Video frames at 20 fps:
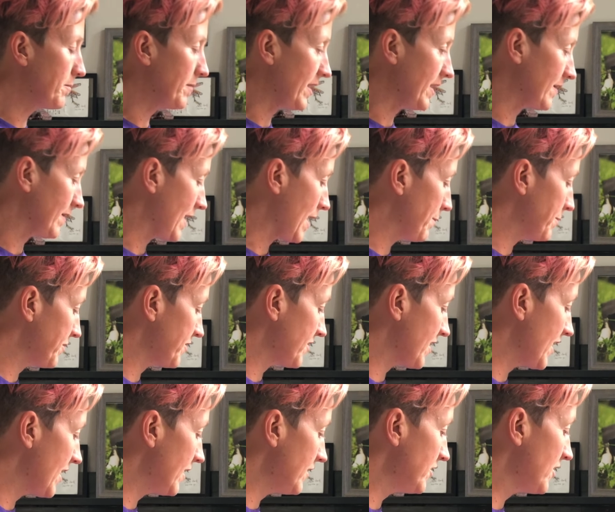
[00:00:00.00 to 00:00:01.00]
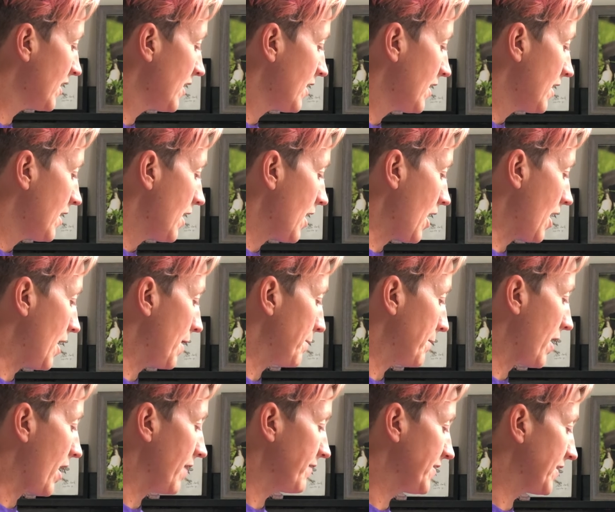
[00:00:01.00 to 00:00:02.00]
like lap stand.
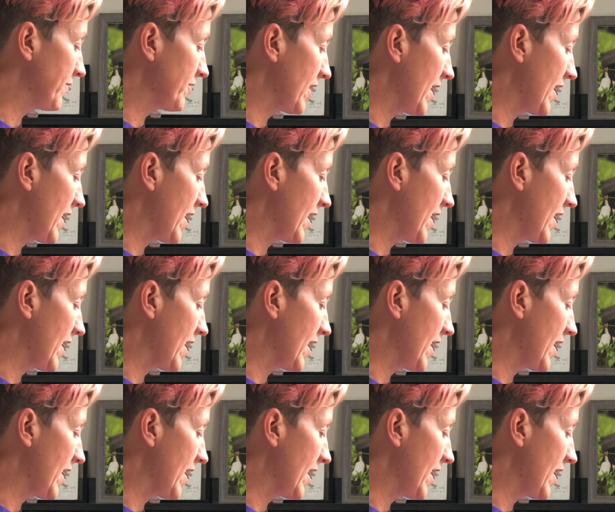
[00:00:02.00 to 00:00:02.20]
I've never